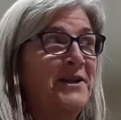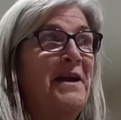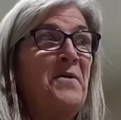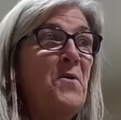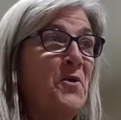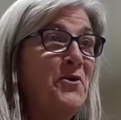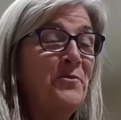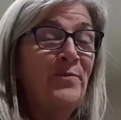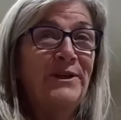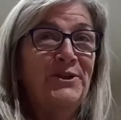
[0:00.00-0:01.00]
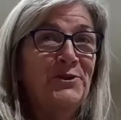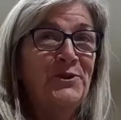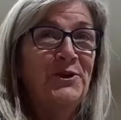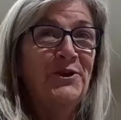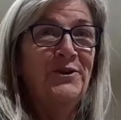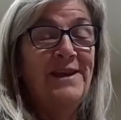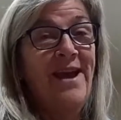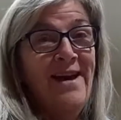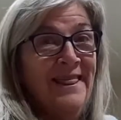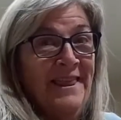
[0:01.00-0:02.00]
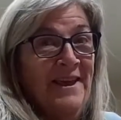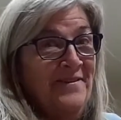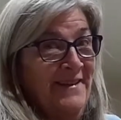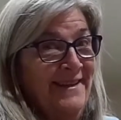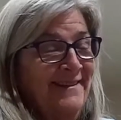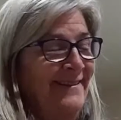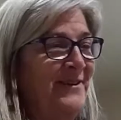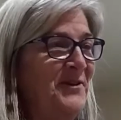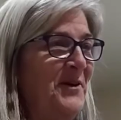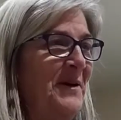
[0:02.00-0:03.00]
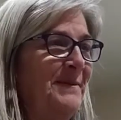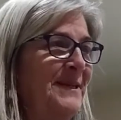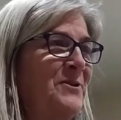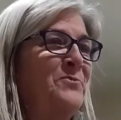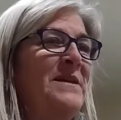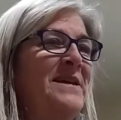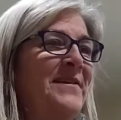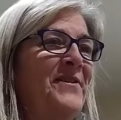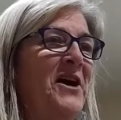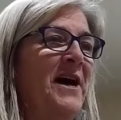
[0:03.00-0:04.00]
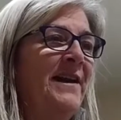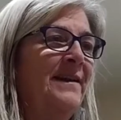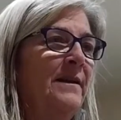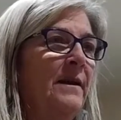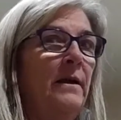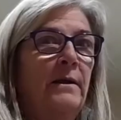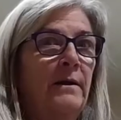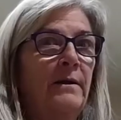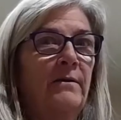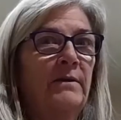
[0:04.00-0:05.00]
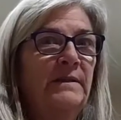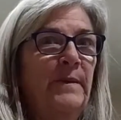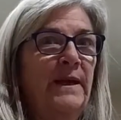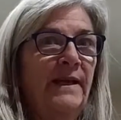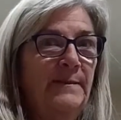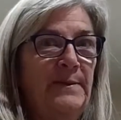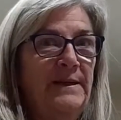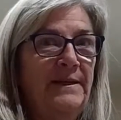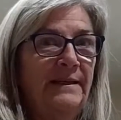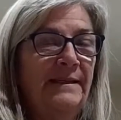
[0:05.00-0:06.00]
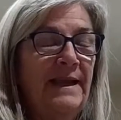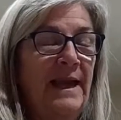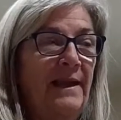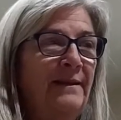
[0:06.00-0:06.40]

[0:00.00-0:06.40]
I ordered a pressure cooker. Yeah, I love it. You know, I'm tickled pink, I've got it. What's my husband going to say?